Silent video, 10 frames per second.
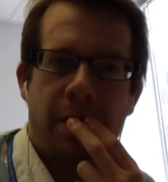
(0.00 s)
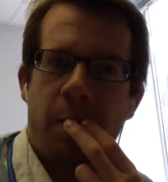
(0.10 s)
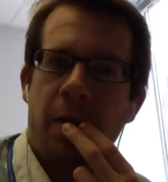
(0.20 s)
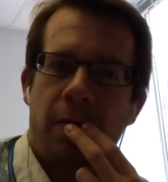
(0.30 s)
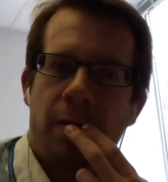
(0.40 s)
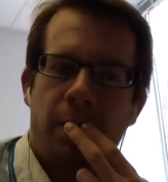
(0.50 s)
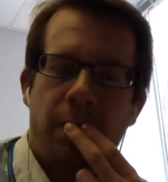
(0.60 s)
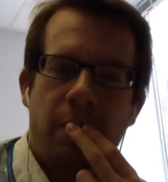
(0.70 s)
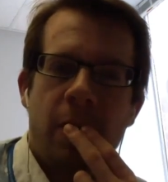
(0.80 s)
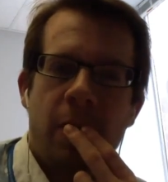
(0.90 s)
I mean, if
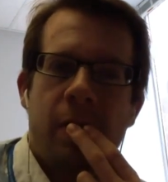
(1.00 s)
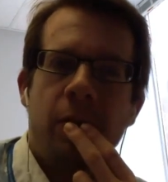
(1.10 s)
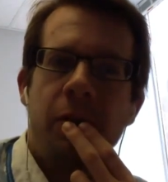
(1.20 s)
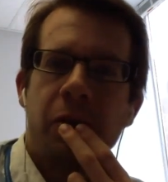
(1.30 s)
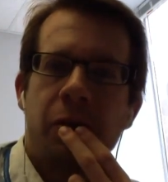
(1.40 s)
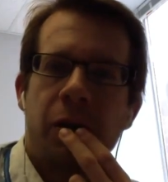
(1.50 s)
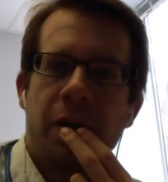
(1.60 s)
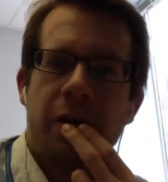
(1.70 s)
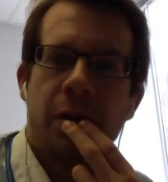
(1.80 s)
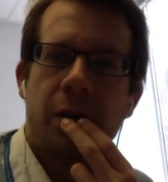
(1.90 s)
user
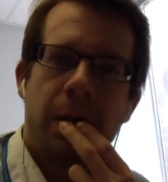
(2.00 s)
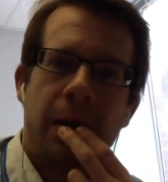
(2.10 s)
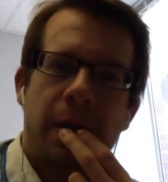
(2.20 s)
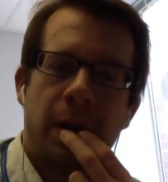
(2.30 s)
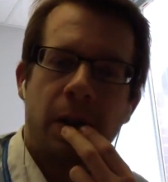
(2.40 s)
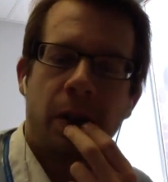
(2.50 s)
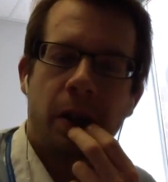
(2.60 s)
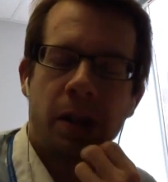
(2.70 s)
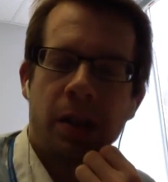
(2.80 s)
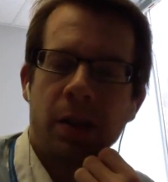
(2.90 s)
tries to create
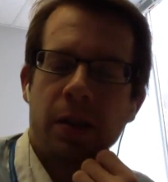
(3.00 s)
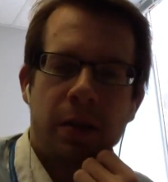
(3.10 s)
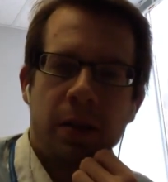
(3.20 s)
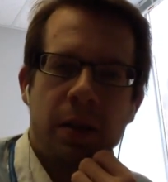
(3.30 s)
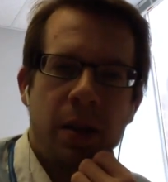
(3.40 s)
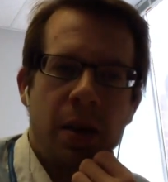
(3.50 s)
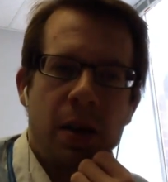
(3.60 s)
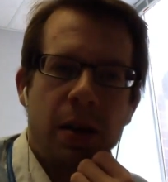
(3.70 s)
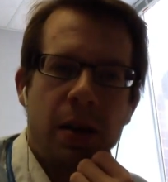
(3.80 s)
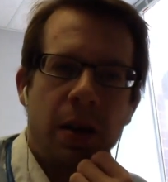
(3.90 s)
goes
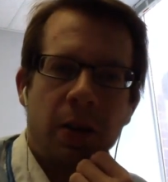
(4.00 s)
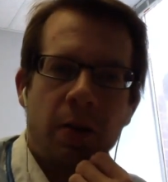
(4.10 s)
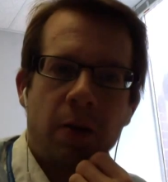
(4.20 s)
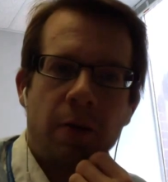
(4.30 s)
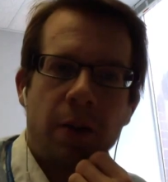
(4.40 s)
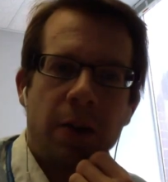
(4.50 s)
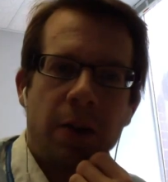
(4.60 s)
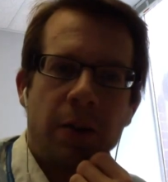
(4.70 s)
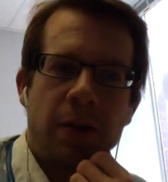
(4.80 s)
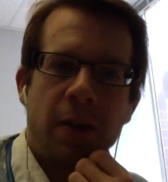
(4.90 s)
like curve and then
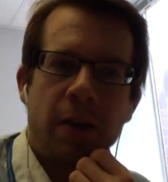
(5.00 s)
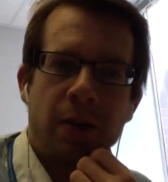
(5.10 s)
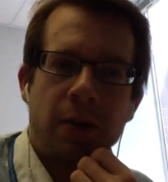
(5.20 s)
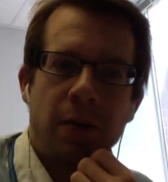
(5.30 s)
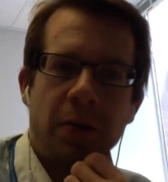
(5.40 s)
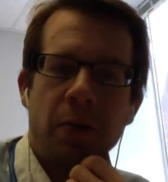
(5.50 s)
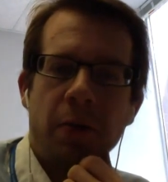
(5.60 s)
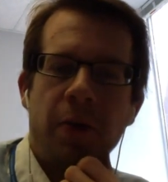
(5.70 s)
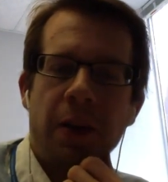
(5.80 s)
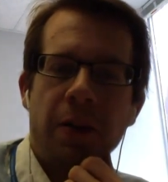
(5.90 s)
it says no,
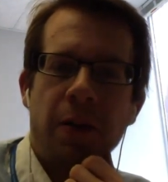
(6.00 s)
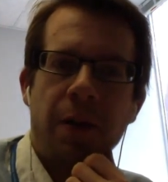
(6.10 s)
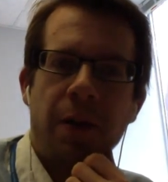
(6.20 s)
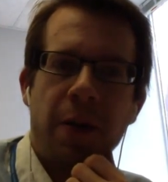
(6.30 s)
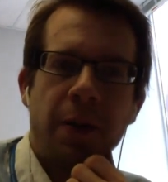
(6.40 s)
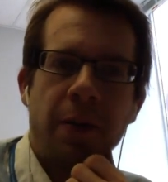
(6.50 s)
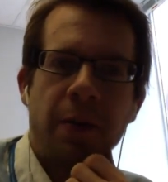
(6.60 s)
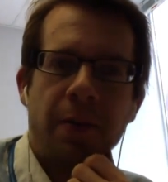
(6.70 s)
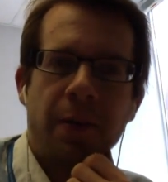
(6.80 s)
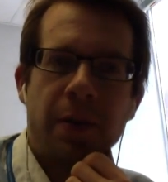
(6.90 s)
file not found,
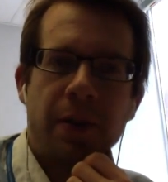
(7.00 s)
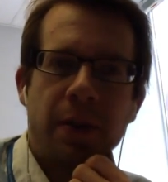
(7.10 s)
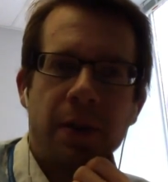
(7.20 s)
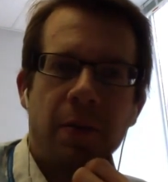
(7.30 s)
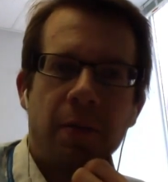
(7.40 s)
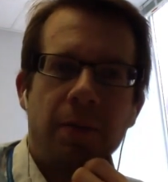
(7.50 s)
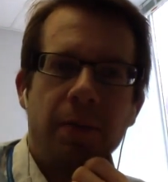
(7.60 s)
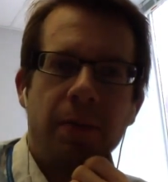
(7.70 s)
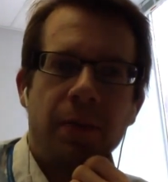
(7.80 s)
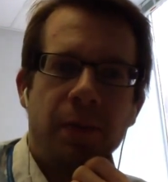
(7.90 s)
then it's kind of
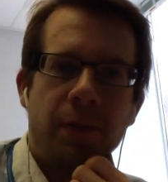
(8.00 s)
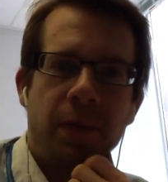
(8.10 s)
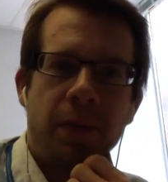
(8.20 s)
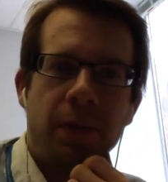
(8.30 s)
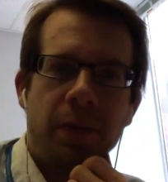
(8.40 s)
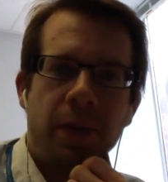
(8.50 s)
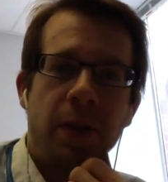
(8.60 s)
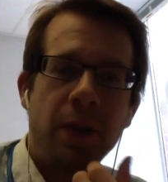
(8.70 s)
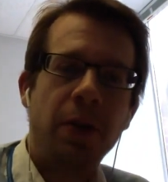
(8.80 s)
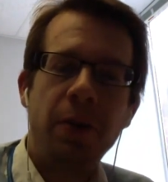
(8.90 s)

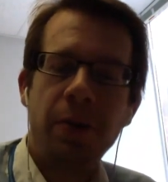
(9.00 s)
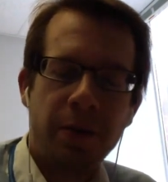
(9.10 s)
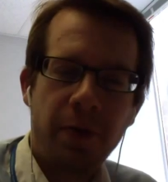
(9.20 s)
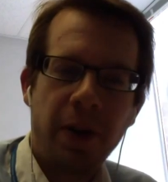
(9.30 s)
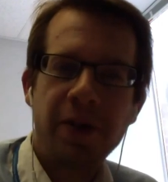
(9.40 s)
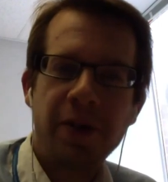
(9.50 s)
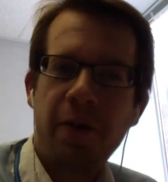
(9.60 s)
file not